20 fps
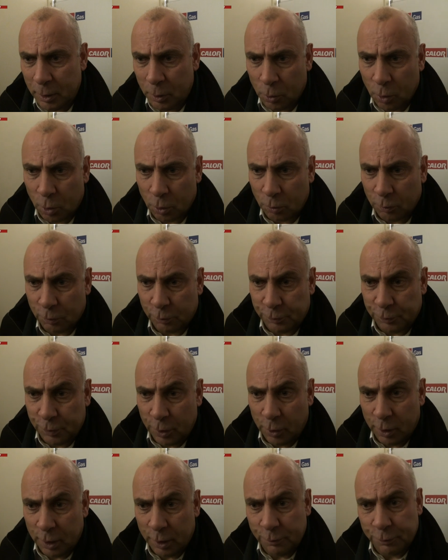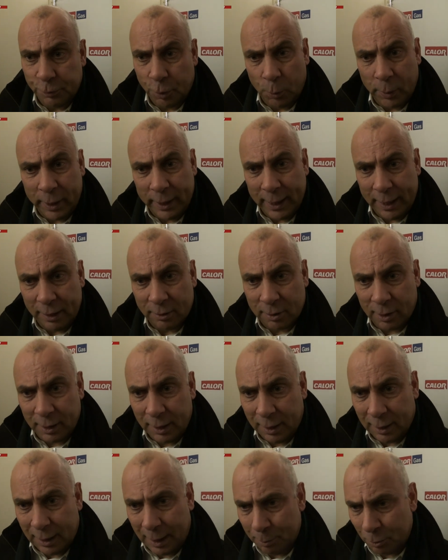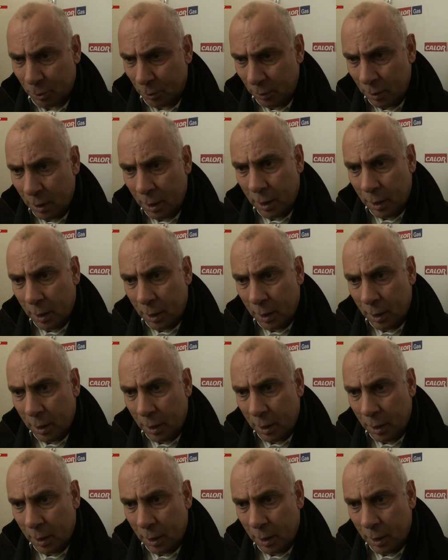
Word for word: you've got 13, 14 ex-league clubs. And mm.